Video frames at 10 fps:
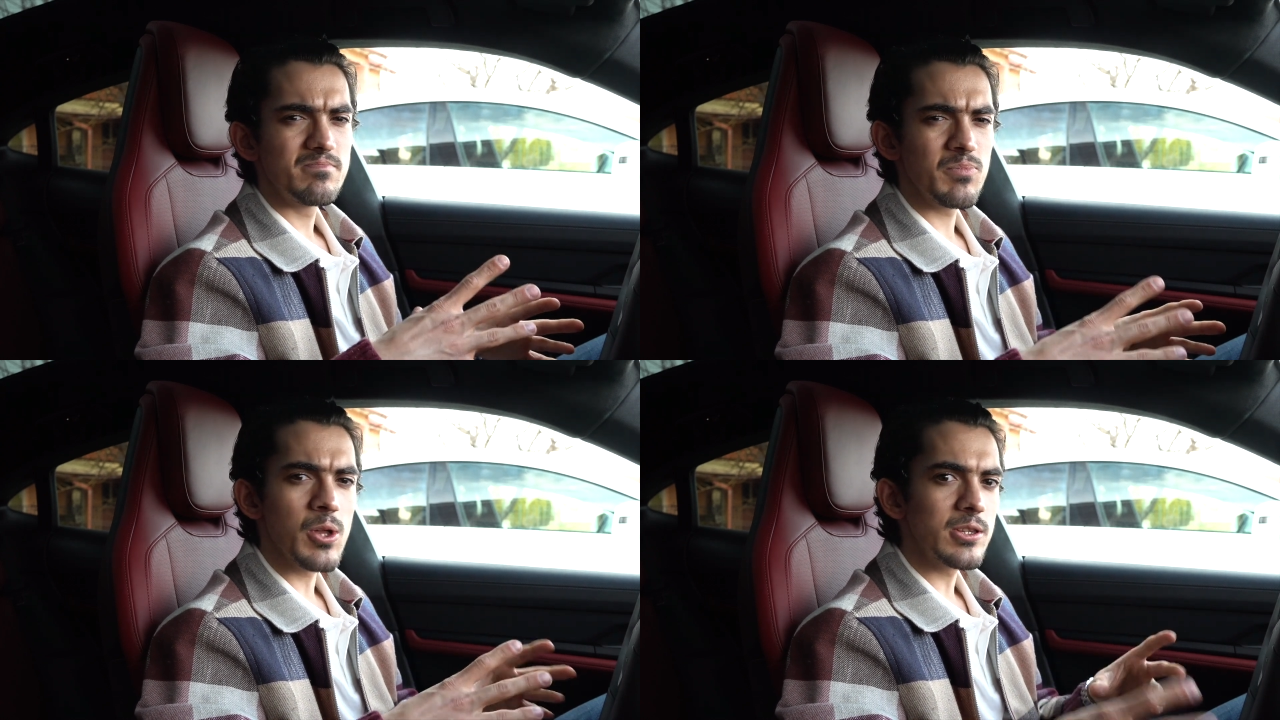
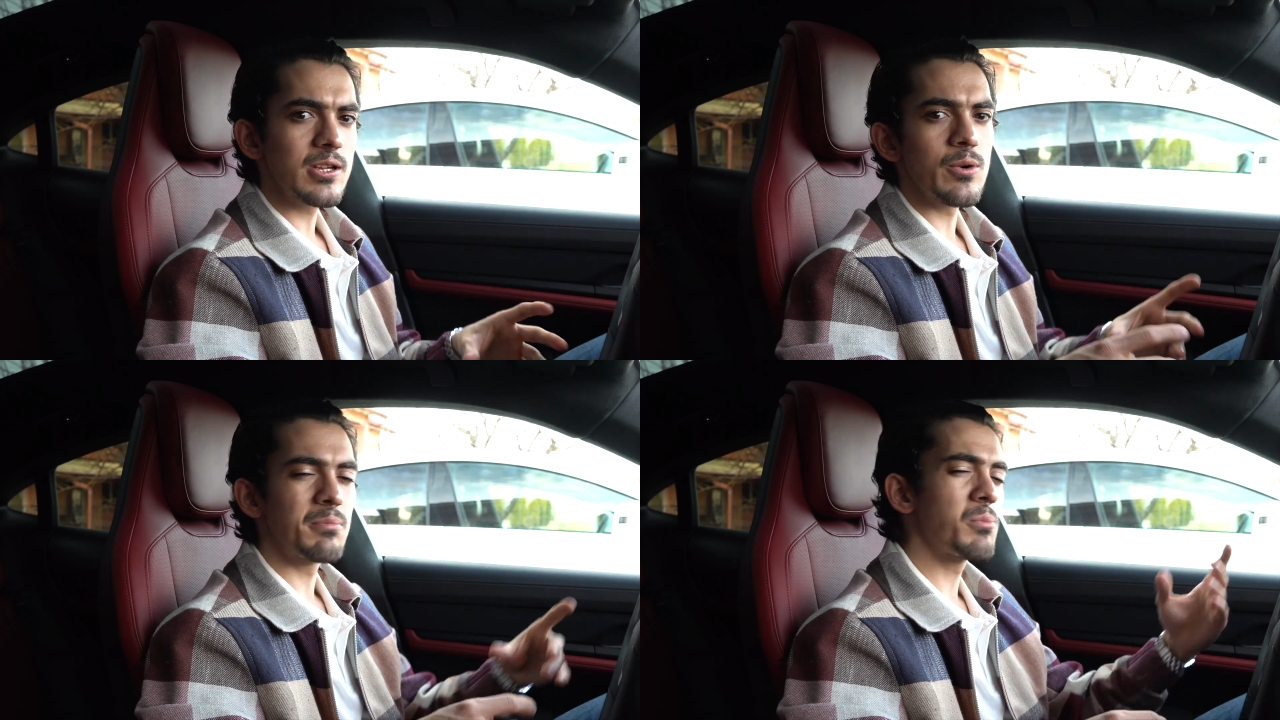not
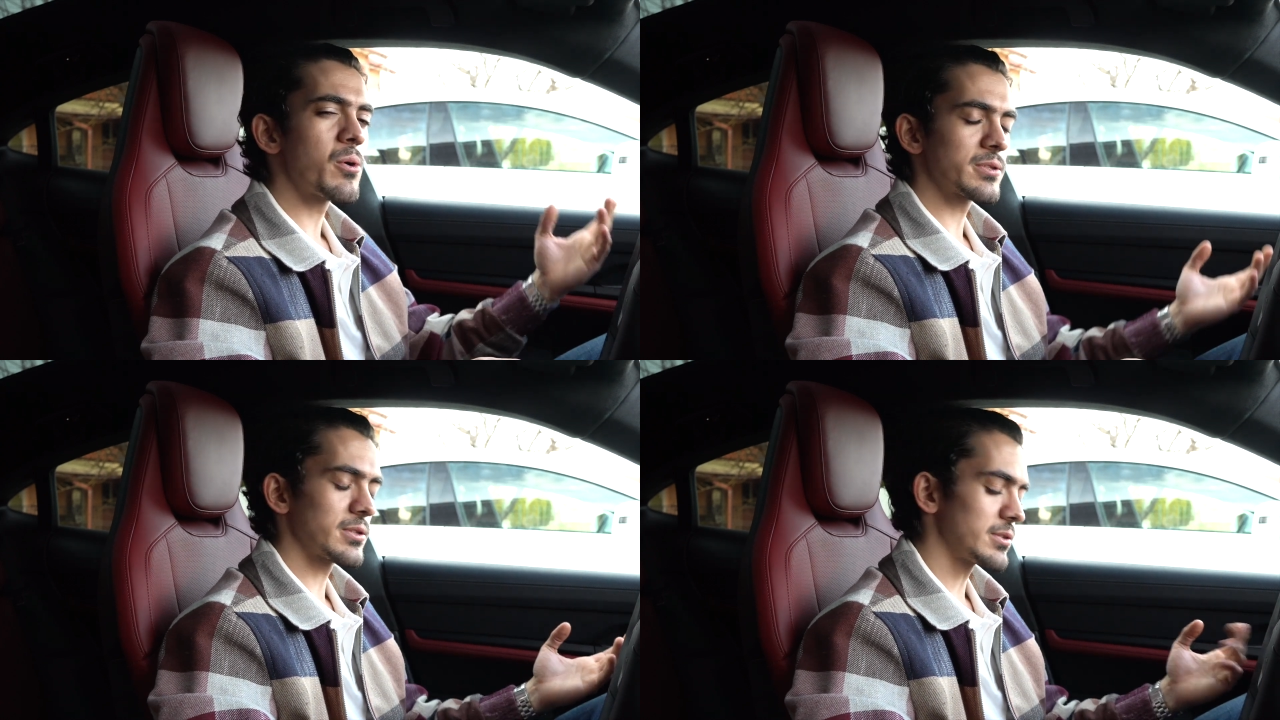so
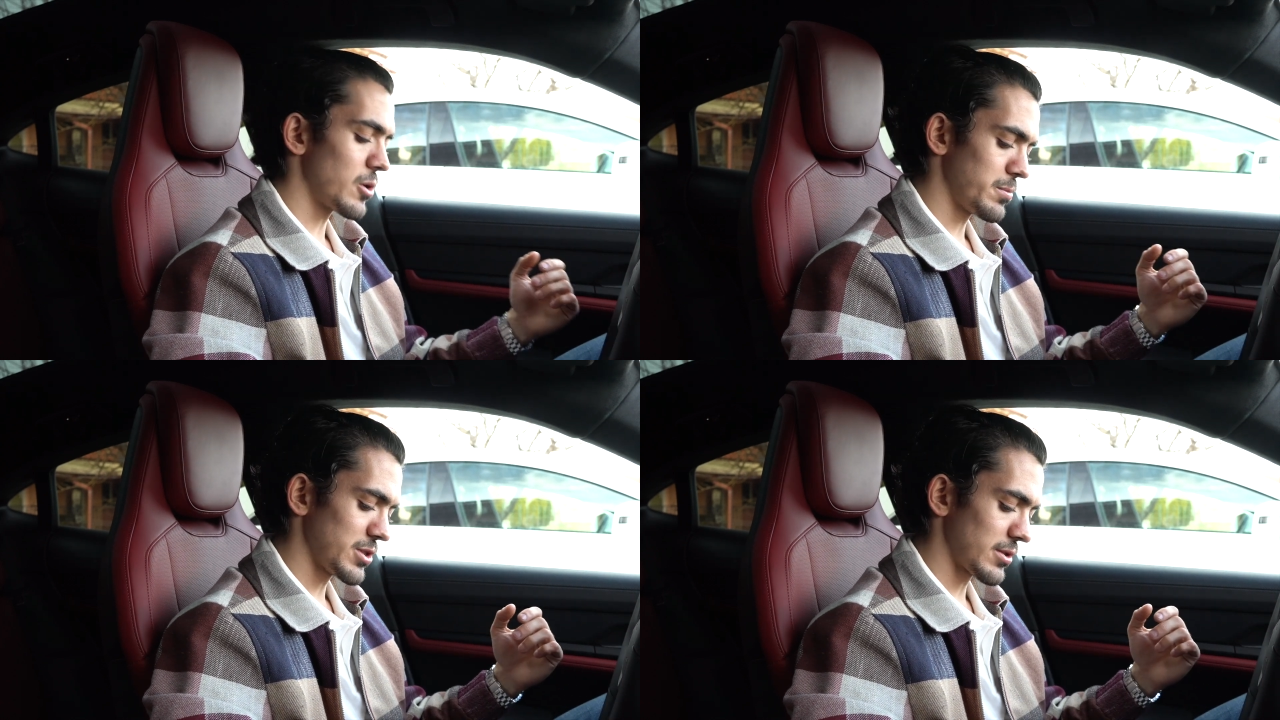important
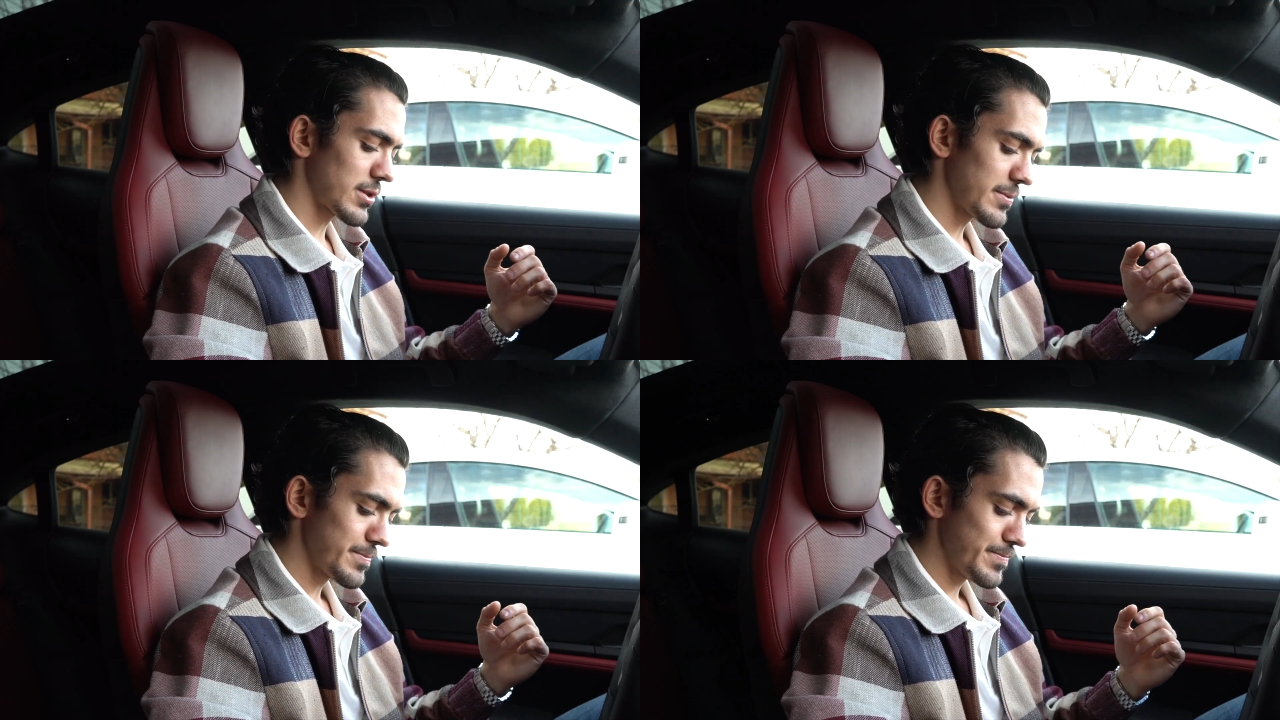options.